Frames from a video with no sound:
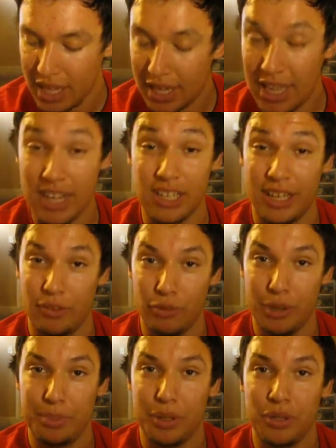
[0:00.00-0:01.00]
kind of like
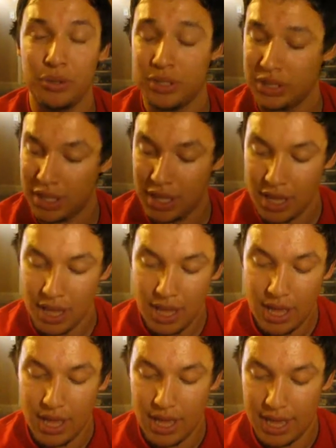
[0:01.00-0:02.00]
repos.
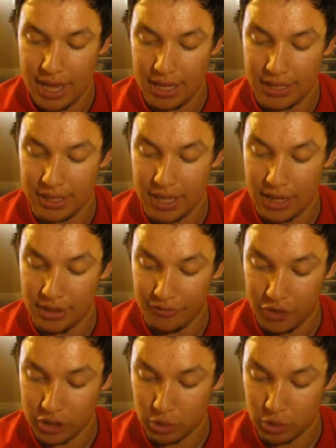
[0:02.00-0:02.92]
And the first